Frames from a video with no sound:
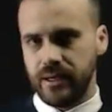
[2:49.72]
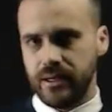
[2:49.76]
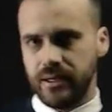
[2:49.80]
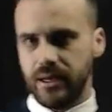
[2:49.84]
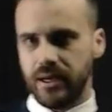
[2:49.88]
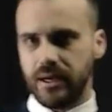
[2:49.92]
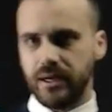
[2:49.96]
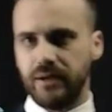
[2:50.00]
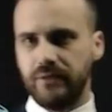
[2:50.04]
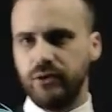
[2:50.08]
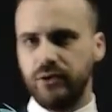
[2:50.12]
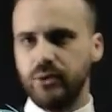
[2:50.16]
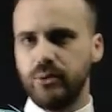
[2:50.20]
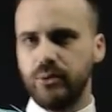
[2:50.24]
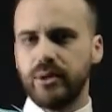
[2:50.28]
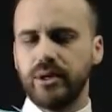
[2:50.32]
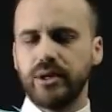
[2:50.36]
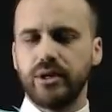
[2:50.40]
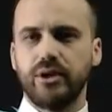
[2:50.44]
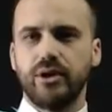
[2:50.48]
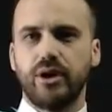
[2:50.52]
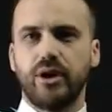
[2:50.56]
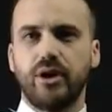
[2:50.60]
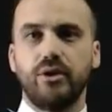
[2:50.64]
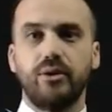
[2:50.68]
Now, if you
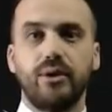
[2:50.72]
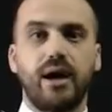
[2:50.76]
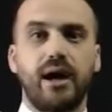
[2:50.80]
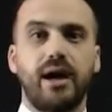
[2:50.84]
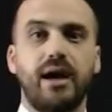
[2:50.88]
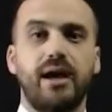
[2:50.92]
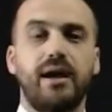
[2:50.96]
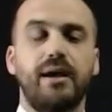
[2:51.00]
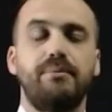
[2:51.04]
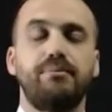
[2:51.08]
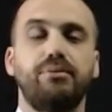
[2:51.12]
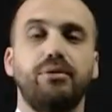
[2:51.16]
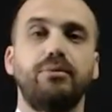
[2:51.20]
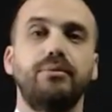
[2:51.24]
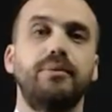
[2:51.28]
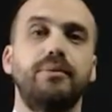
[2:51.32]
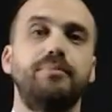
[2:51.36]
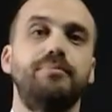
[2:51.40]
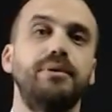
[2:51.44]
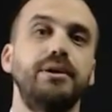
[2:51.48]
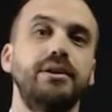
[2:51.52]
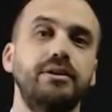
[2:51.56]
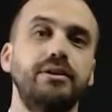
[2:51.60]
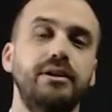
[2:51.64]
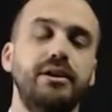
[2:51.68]
want to know a
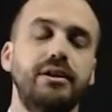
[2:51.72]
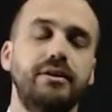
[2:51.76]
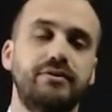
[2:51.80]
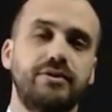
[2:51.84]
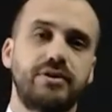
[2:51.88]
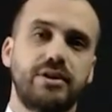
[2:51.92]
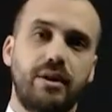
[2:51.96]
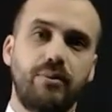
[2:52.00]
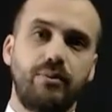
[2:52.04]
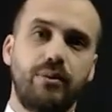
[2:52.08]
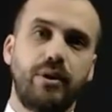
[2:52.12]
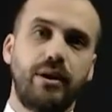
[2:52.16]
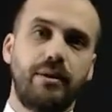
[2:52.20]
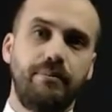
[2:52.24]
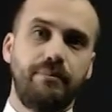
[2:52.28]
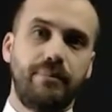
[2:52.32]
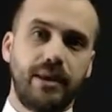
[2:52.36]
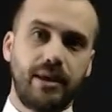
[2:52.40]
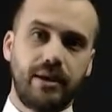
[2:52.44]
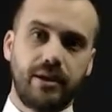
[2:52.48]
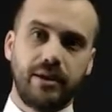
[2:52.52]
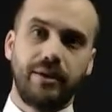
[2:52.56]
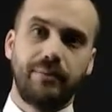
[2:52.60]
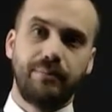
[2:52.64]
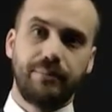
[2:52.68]
probability of someone
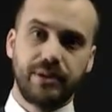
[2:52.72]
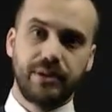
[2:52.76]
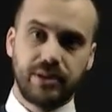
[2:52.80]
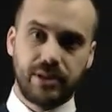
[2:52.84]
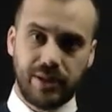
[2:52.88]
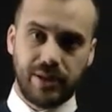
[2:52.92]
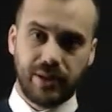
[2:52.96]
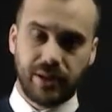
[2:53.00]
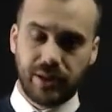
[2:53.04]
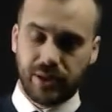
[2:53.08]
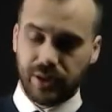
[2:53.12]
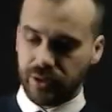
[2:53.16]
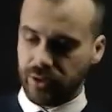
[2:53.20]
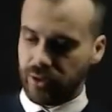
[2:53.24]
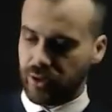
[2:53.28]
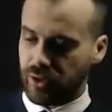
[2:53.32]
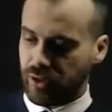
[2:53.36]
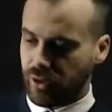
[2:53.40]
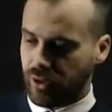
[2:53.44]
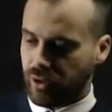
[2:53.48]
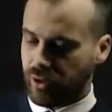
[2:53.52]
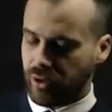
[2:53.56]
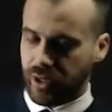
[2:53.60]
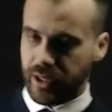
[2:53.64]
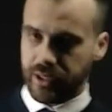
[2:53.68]
being a particular
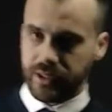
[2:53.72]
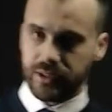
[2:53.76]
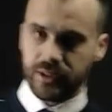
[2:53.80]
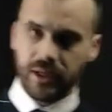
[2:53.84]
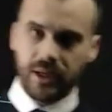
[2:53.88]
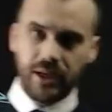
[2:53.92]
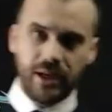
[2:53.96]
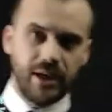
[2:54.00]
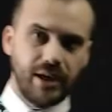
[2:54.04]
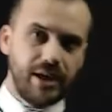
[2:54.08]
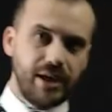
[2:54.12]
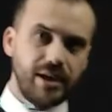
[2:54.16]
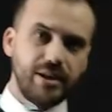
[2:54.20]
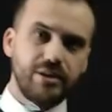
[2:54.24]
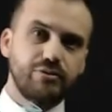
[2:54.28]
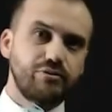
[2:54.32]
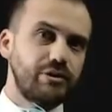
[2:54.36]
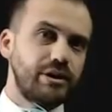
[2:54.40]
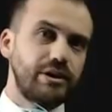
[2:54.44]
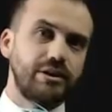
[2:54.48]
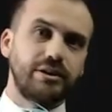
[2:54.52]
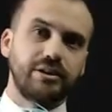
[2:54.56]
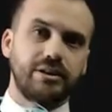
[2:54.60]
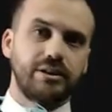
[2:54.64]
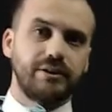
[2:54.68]
height, it's
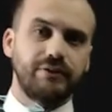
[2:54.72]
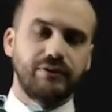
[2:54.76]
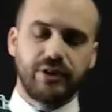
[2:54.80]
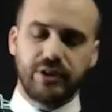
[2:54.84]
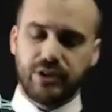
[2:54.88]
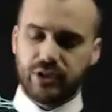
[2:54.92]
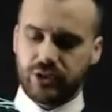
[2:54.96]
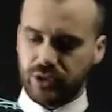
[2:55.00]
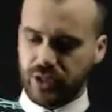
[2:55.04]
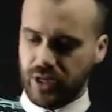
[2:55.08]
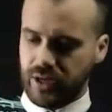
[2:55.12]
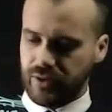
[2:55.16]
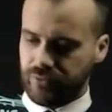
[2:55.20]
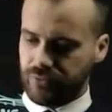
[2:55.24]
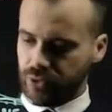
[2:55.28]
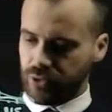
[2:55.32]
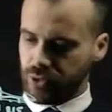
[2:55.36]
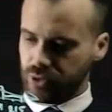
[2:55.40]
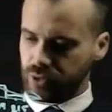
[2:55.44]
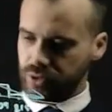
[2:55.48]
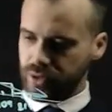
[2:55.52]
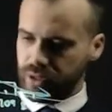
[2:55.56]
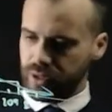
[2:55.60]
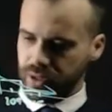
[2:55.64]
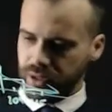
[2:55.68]
relatively
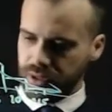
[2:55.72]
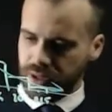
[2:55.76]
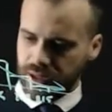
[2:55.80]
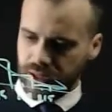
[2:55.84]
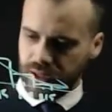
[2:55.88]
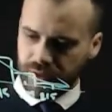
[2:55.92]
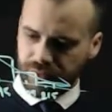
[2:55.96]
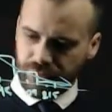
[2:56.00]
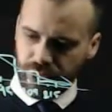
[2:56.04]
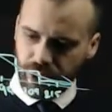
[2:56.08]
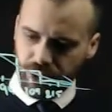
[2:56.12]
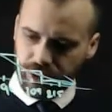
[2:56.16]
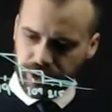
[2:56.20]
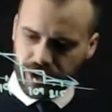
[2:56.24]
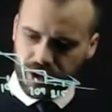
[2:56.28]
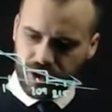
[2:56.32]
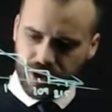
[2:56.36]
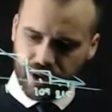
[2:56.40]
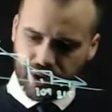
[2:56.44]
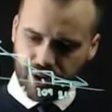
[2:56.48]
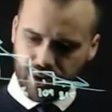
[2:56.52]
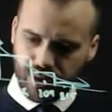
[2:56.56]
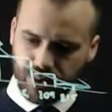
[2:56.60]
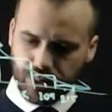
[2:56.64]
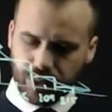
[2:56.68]
straightforward. If you want to
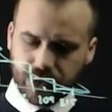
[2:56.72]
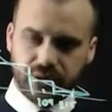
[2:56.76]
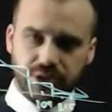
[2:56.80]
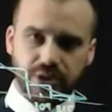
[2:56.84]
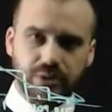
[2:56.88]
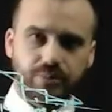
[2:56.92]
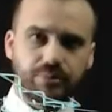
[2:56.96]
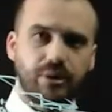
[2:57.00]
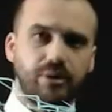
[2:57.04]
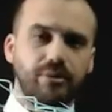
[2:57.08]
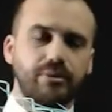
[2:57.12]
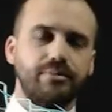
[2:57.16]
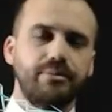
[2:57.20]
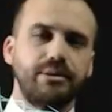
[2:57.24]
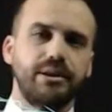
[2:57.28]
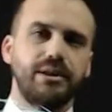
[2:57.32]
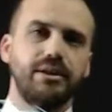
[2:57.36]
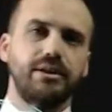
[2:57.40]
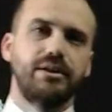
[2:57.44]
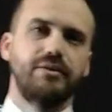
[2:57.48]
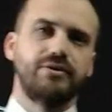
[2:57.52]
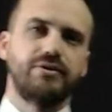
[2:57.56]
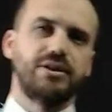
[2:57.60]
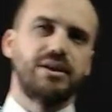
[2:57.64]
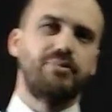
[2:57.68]
know what's the
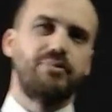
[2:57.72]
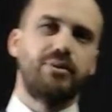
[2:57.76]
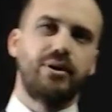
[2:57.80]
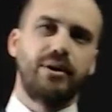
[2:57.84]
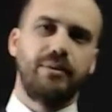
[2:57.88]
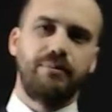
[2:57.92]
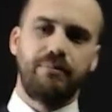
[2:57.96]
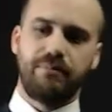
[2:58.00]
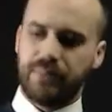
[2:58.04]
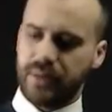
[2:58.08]
probability of someone